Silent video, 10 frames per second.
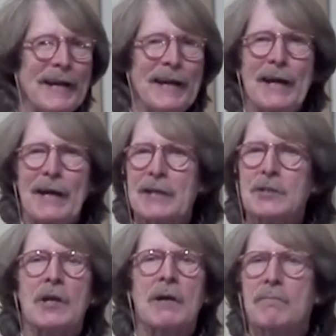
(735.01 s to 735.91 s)
It
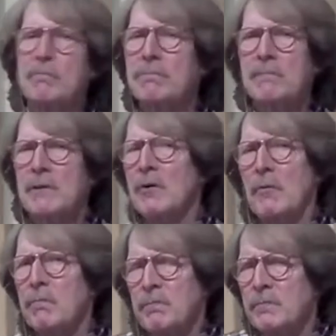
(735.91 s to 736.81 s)
took him,
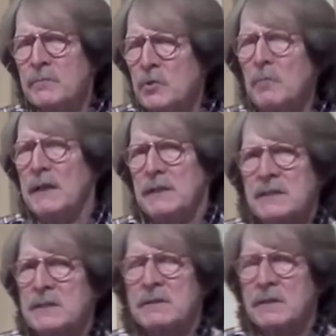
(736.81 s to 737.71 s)
2
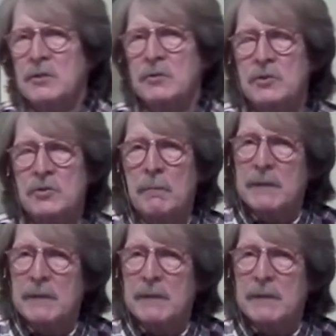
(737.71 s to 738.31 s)
months to do the trip.